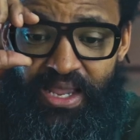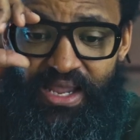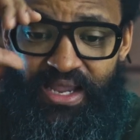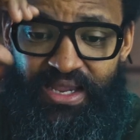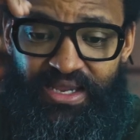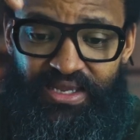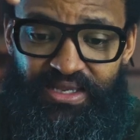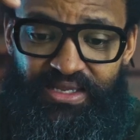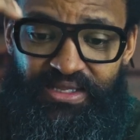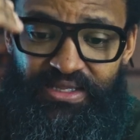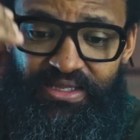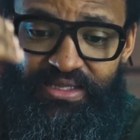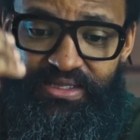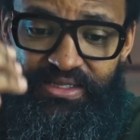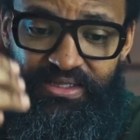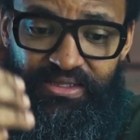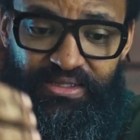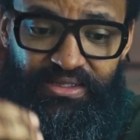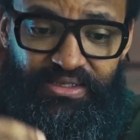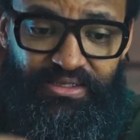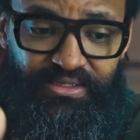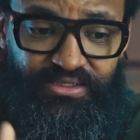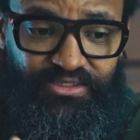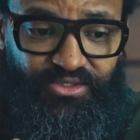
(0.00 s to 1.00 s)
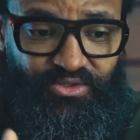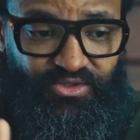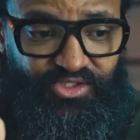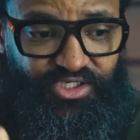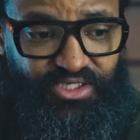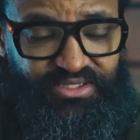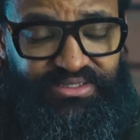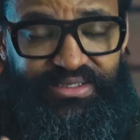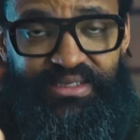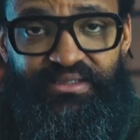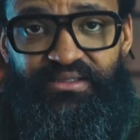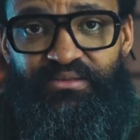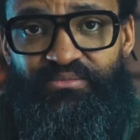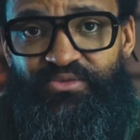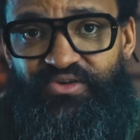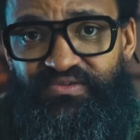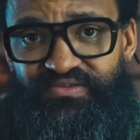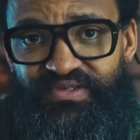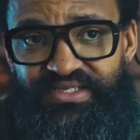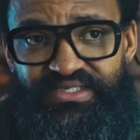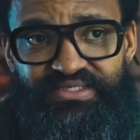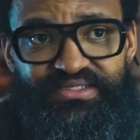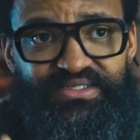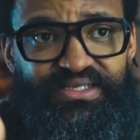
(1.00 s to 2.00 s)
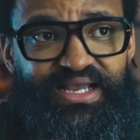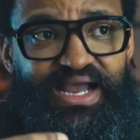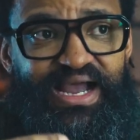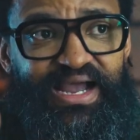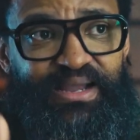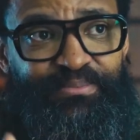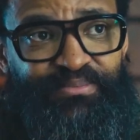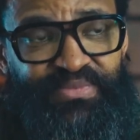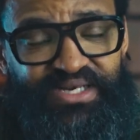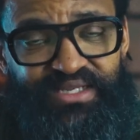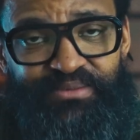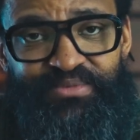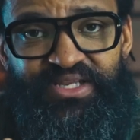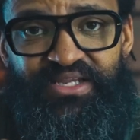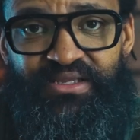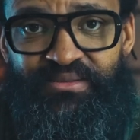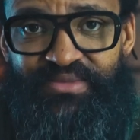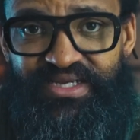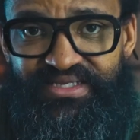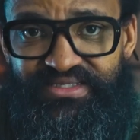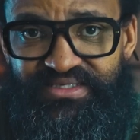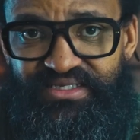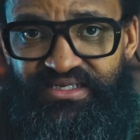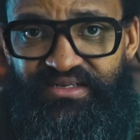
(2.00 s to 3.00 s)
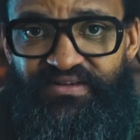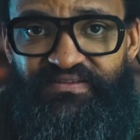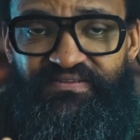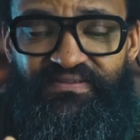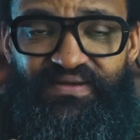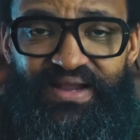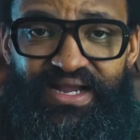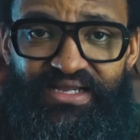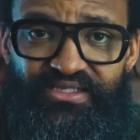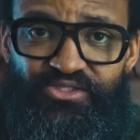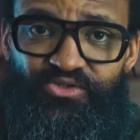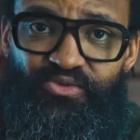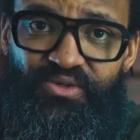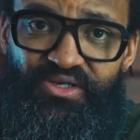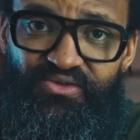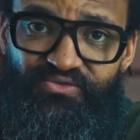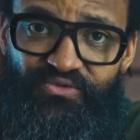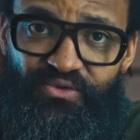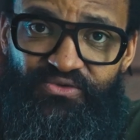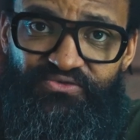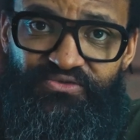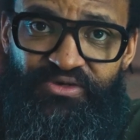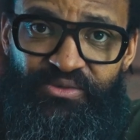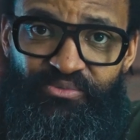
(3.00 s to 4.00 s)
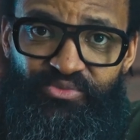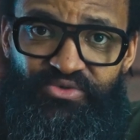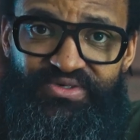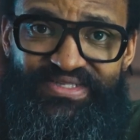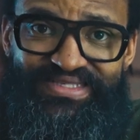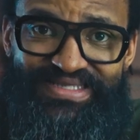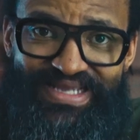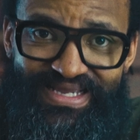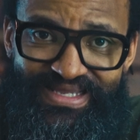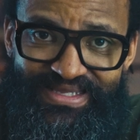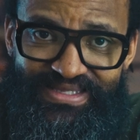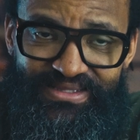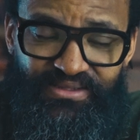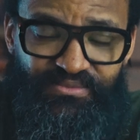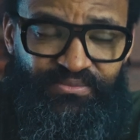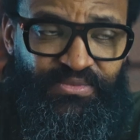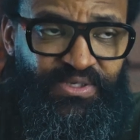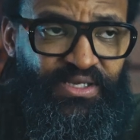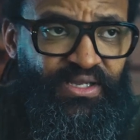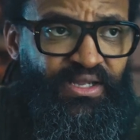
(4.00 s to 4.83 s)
And so just like the movies, I'm limiting myself at 24 frames per second.